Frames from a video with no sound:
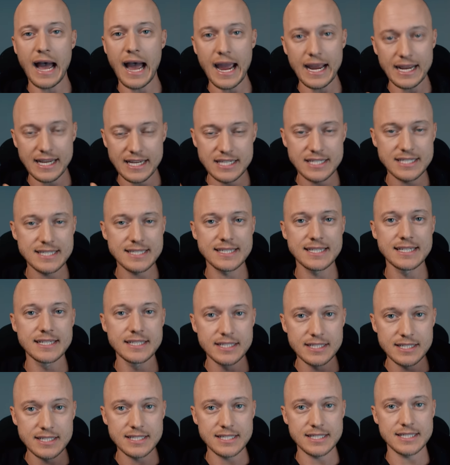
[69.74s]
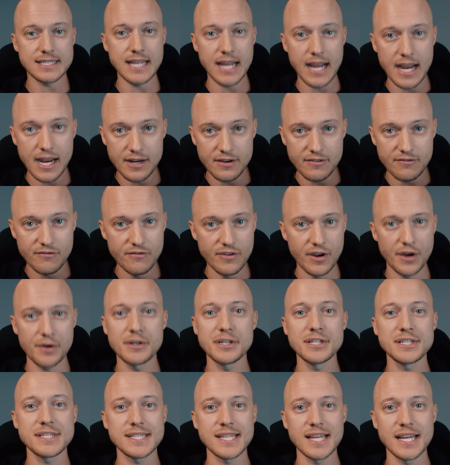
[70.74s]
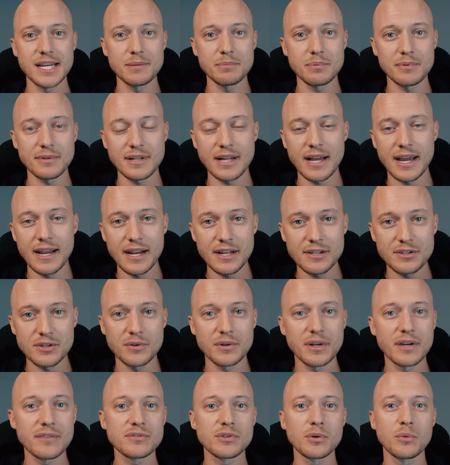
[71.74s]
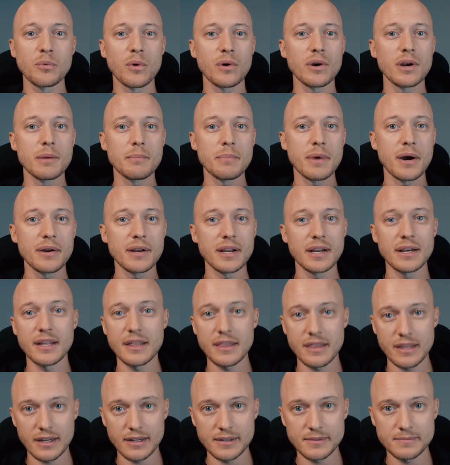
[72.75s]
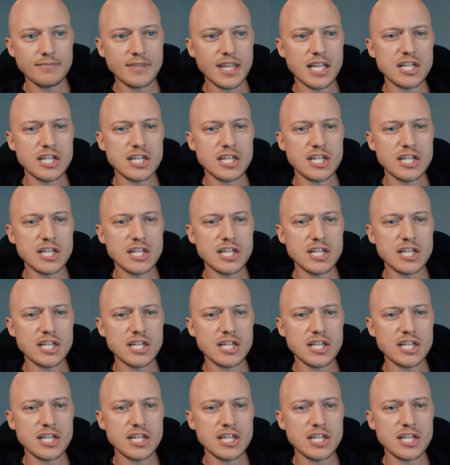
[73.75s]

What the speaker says: I can still stand very stable and I don't have to worry about anything.